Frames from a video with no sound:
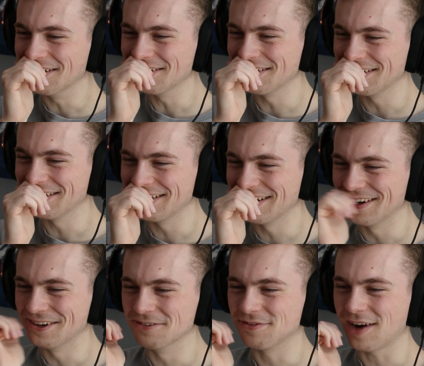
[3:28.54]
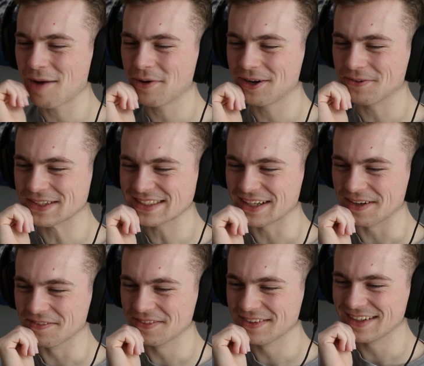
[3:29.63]
Ooh, vibe on it one time.
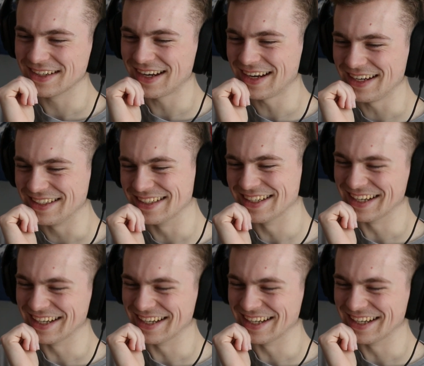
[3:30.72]
Hey.